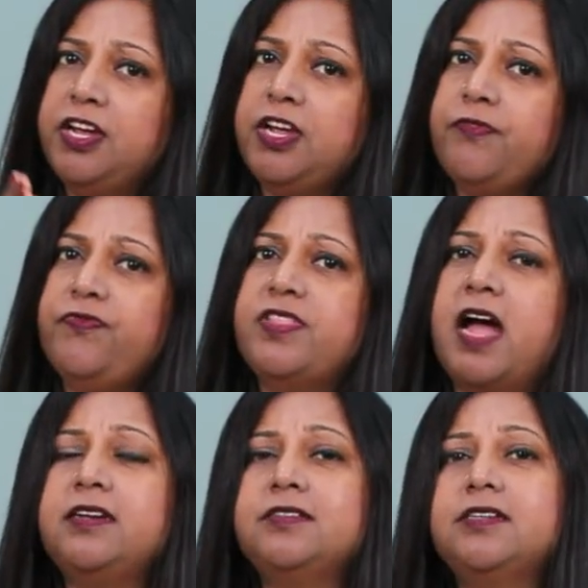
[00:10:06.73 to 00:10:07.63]
If
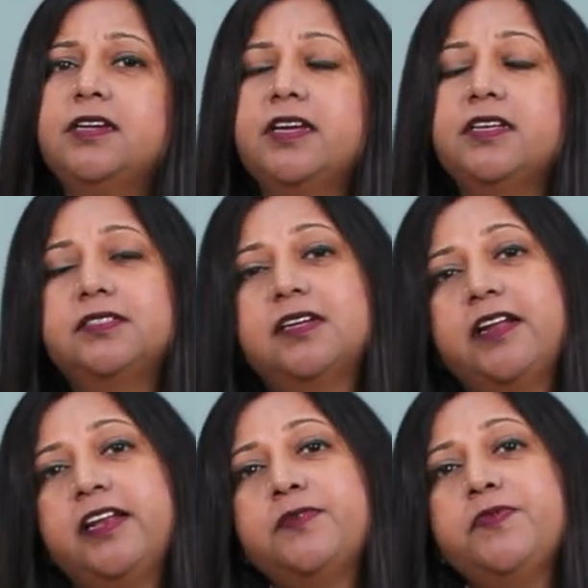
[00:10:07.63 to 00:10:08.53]
that is the case,
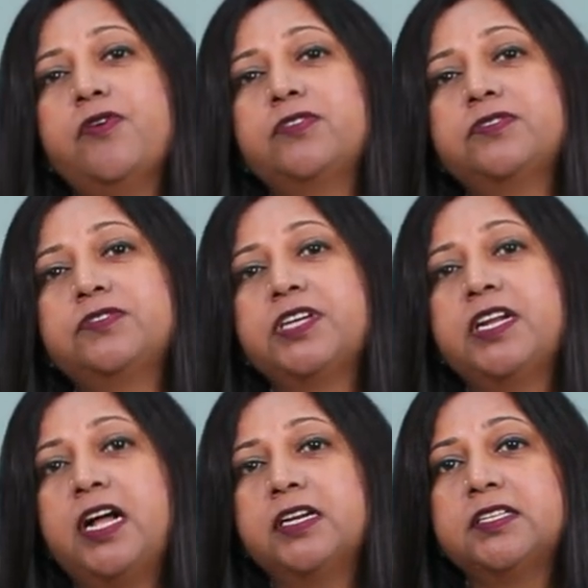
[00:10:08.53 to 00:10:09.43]
let me also
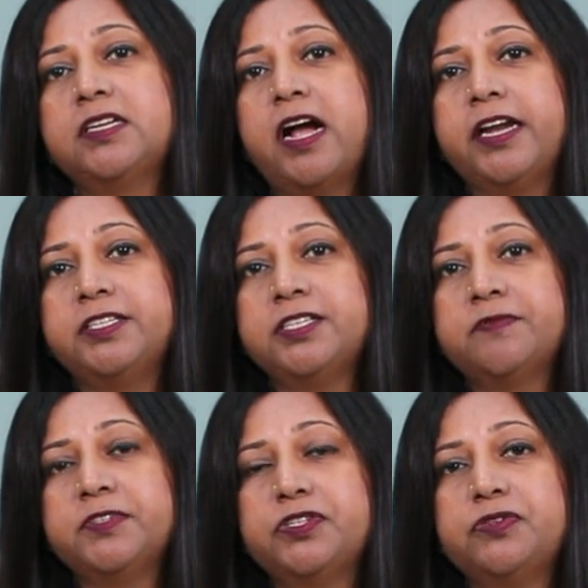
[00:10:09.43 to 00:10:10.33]
share another
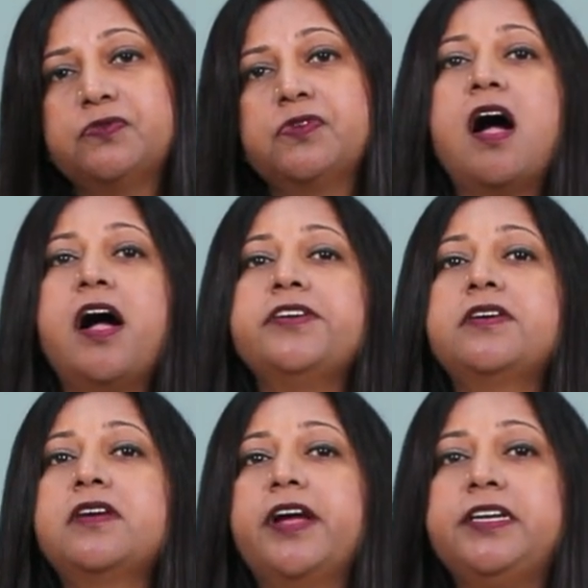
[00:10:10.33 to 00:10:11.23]
idea with you.
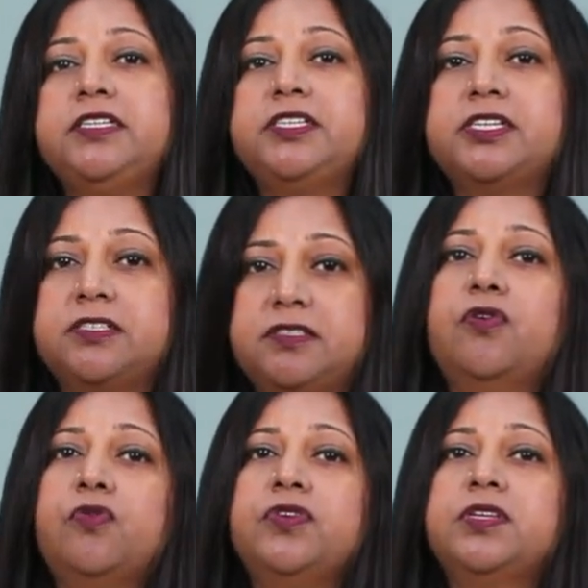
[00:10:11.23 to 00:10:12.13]
Hire an intern
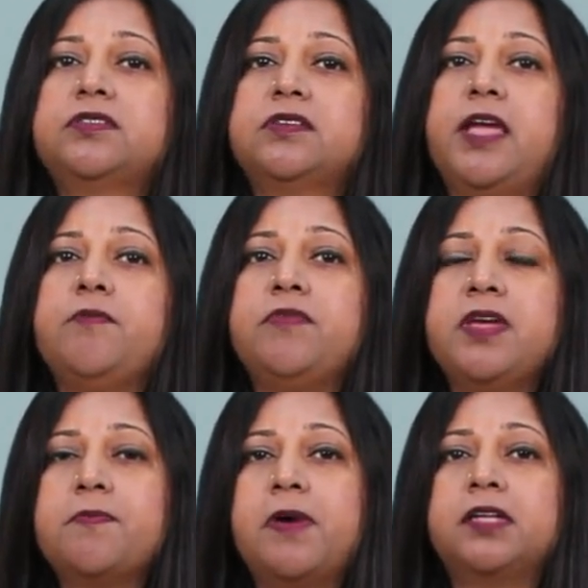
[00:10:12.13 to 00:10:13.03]
who is
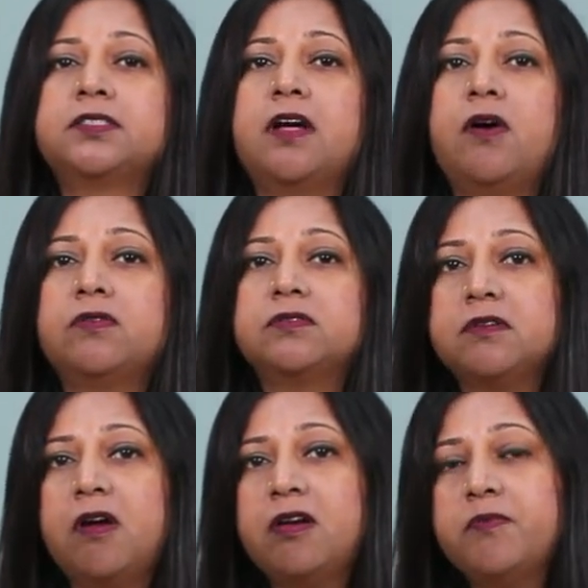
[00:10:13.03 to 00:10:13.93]
MBA pass out
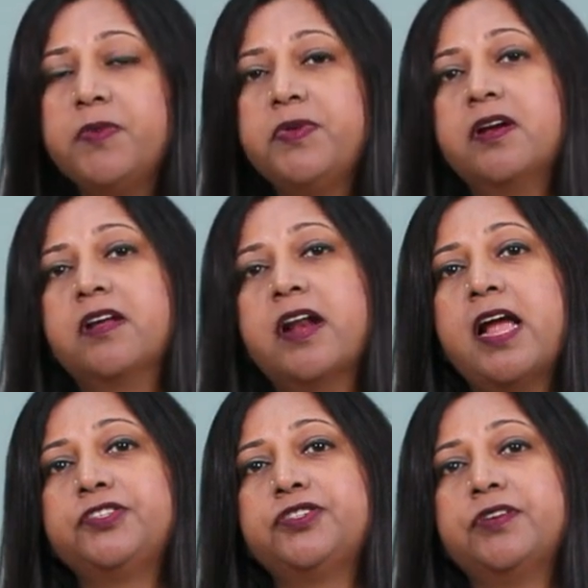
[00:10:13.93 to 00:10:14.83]
or maybe a
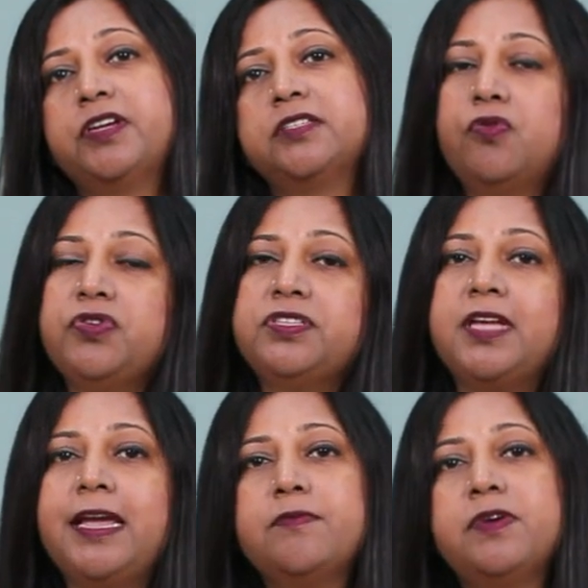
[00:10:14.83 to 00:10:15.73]
graduate who is
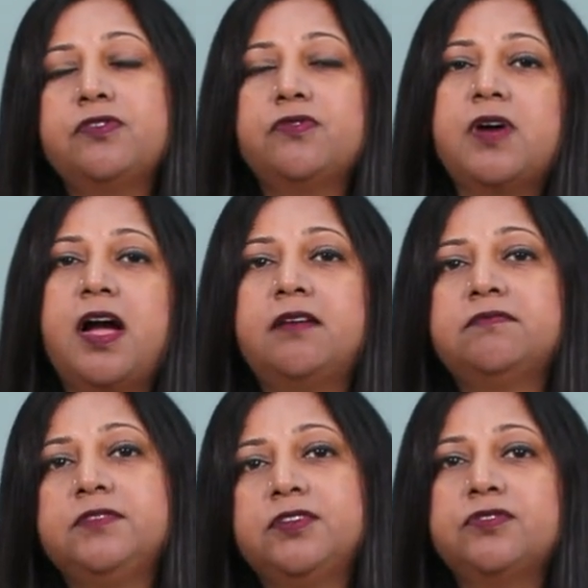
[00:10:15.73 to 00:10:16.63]
able to
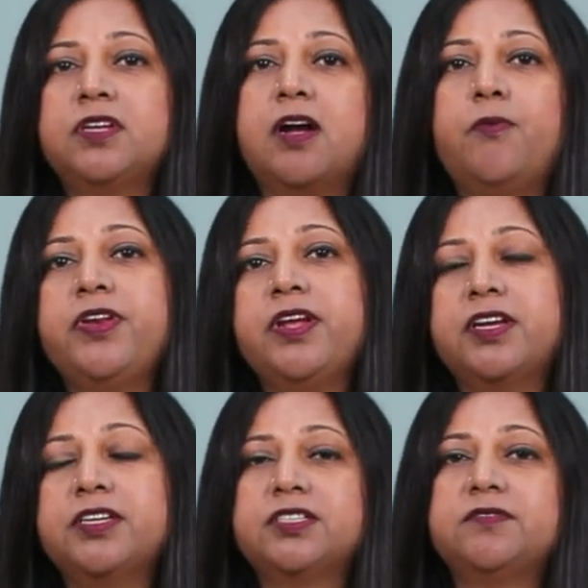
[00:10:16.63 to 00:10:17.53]
have, you know, the
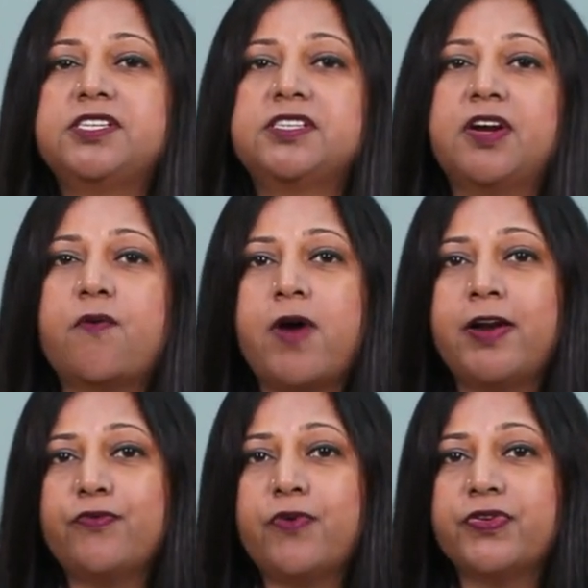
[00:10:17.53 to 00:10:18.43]
communication which is
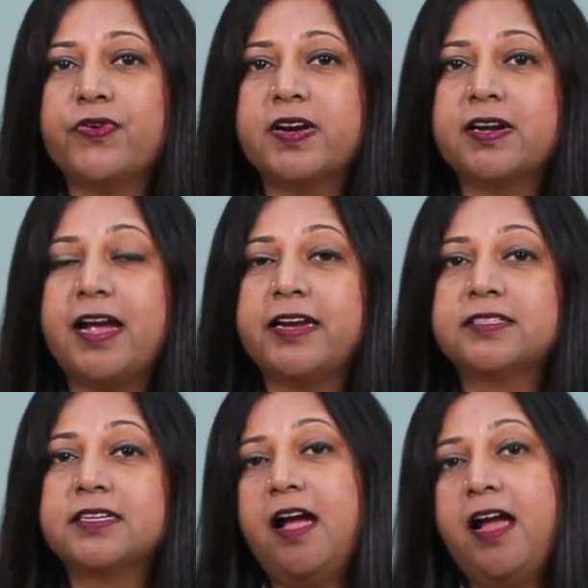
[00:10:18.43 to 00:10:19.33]
required for your
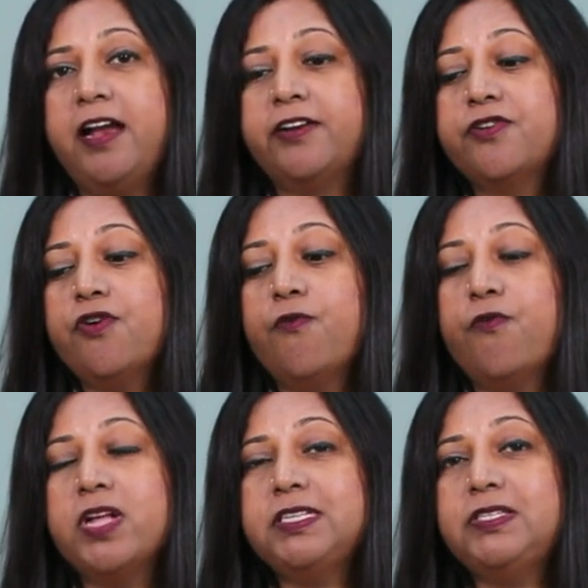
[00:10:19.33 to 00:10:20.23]
clients. And
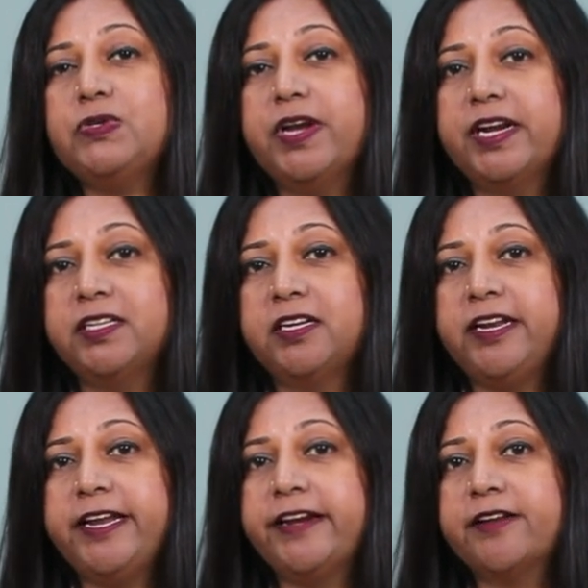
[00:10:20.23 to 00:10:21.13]
once you get the
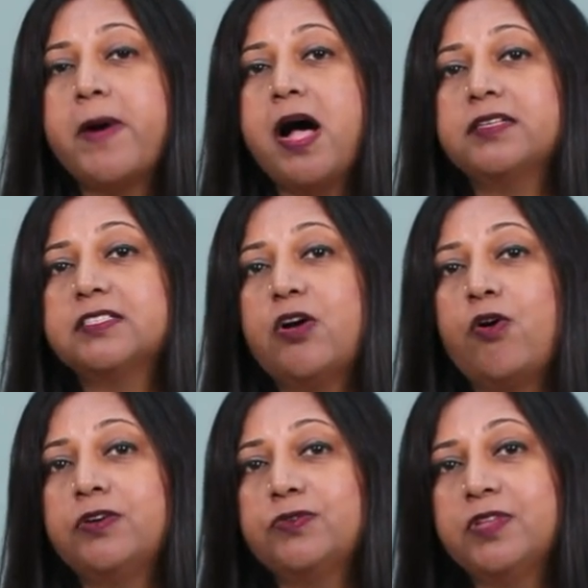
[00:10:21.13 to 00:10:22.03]
lead, pass
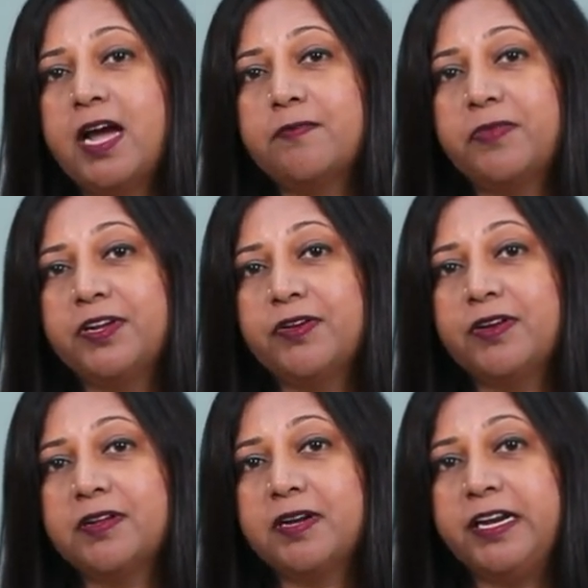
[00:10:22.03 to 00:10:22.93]
on to that
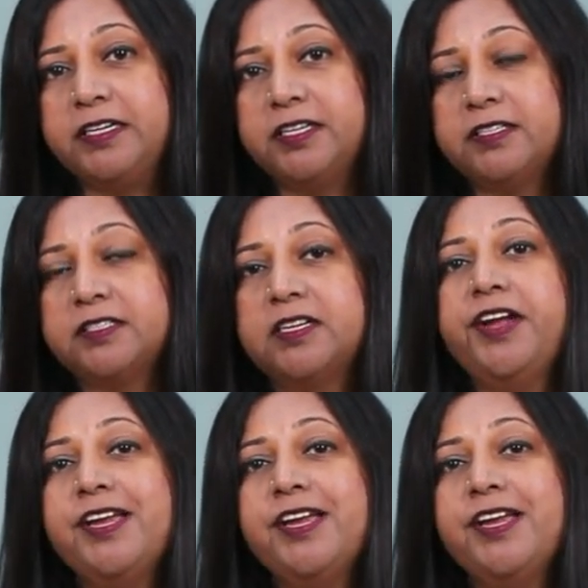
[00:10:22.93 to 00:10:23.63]
particular intern.